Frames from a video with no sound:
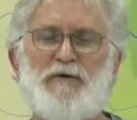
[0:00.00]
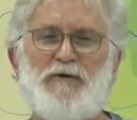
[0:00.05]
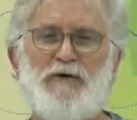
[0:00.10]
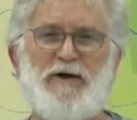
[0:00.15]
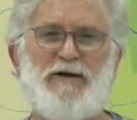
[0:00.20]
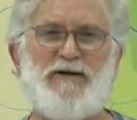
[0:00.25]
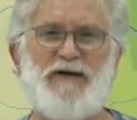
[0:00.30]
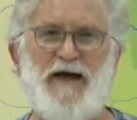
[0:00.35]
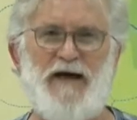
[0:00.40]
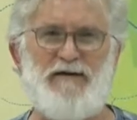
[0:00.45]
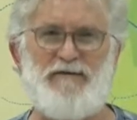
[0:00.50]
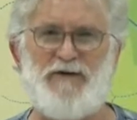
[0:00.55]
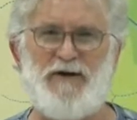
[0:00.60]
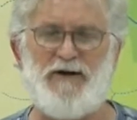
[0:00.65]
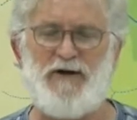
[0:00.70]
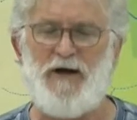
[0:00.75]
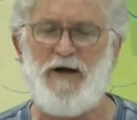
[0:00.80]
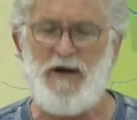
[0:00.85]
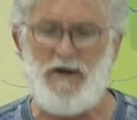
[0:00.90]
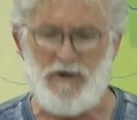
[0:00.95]
And David,
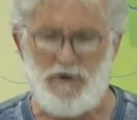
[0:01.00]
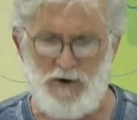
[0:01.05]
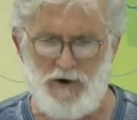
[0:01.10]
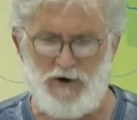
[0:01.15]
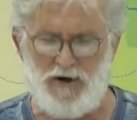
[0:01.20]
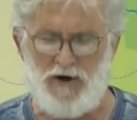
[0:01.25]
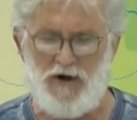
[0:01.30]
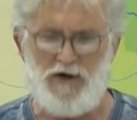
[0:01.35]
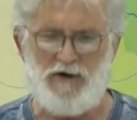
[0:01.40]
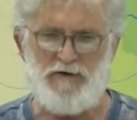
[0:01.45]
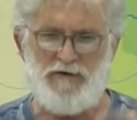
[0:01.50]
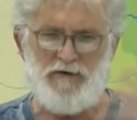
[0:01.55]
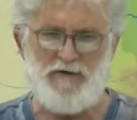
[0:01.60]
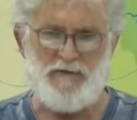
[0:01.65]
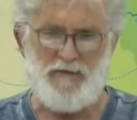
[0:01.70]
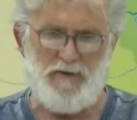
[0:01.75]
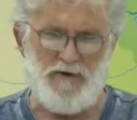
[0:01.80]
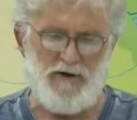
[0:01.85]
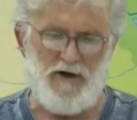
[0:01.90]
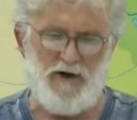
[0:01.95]
look unto
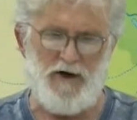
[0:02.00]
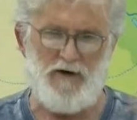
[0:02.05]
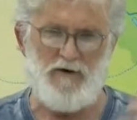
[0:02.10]
me,